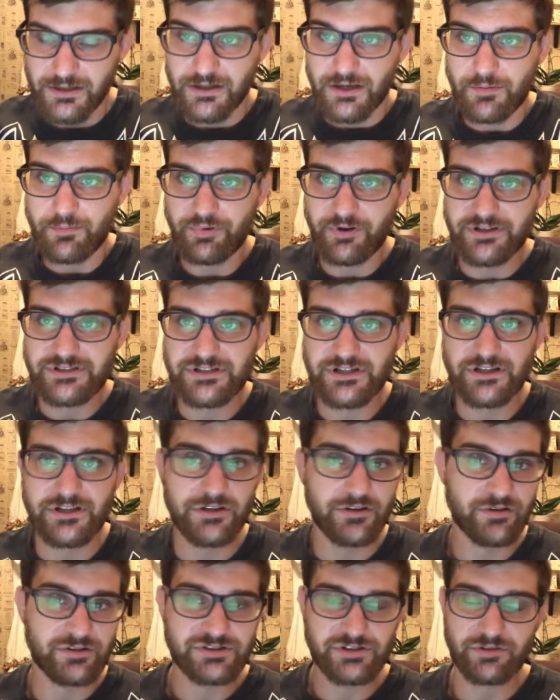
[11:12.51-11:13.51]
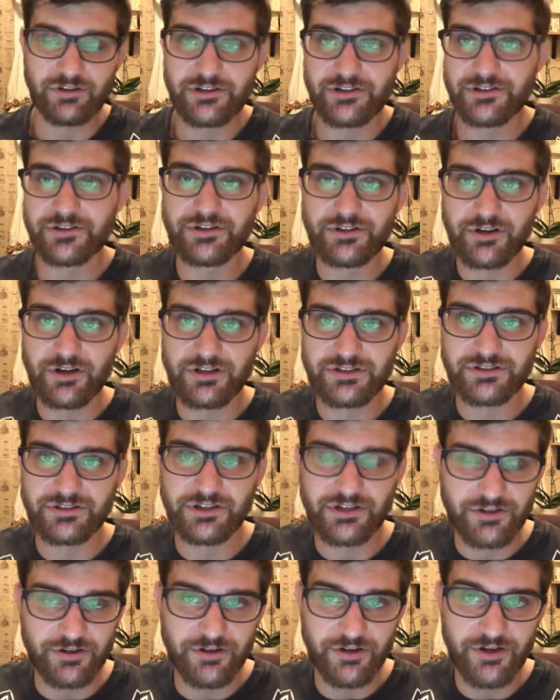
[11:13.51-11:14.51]
But, there's a lot of underdogs on the
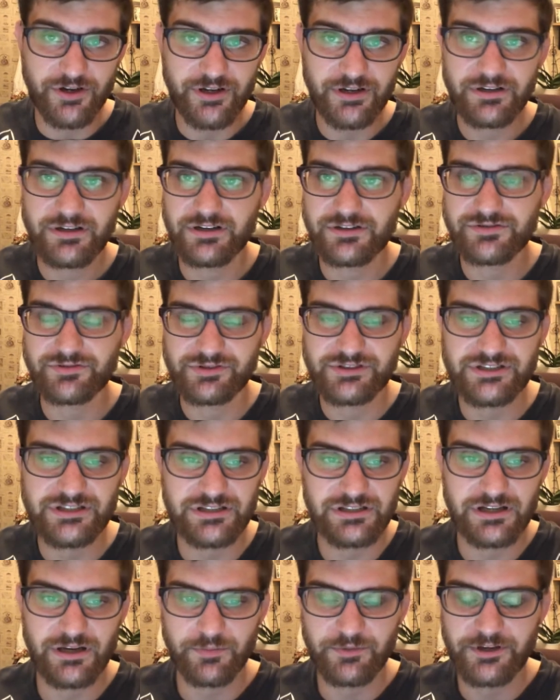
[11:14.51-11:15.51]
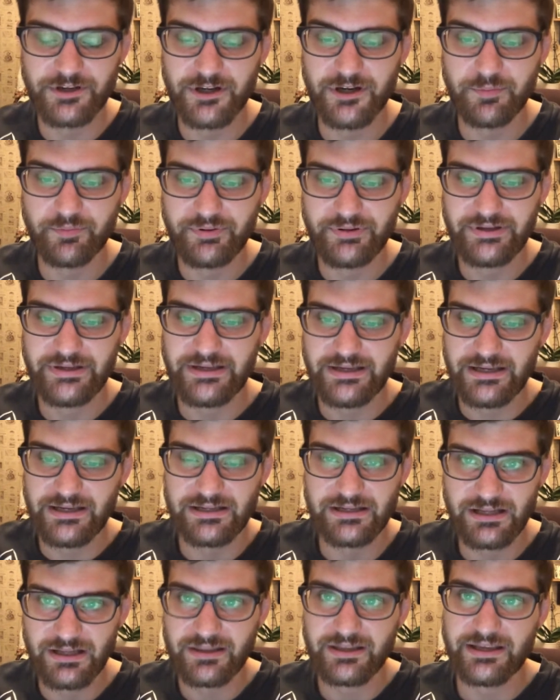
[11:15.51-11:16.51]
card, as you'll see coming up,
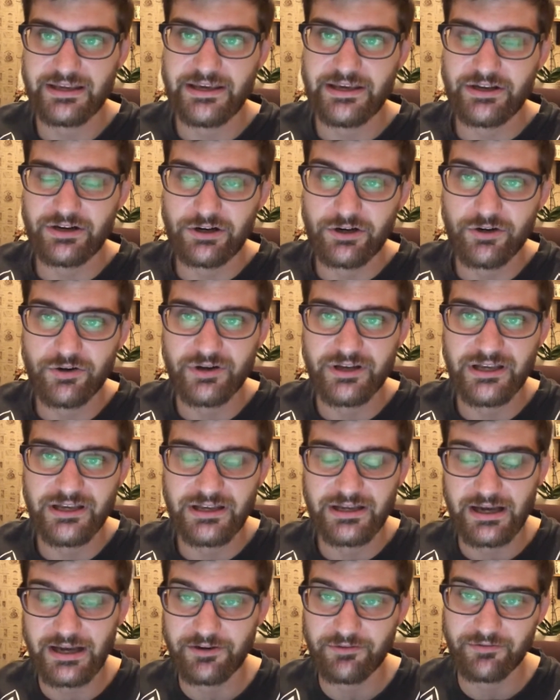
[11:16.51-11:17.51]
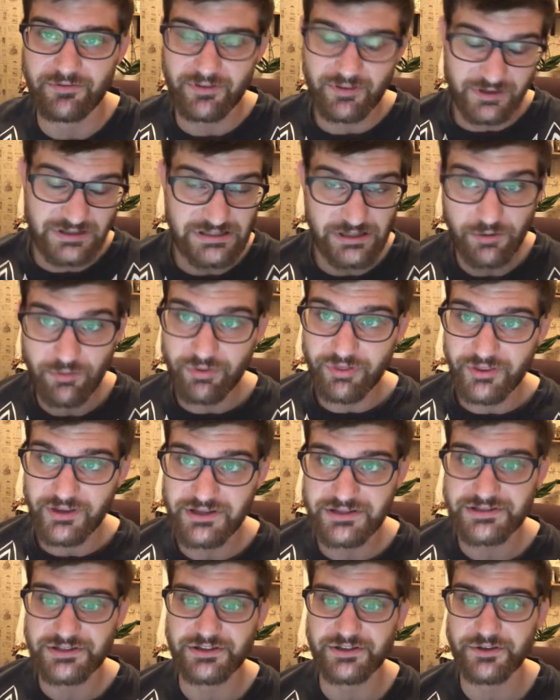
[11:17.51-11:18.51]
and they can't all hit. At least I don't think
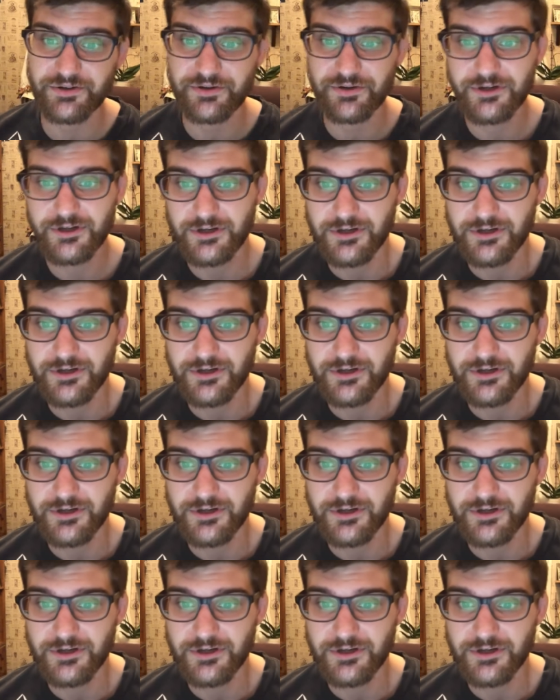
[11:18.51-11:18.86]
so.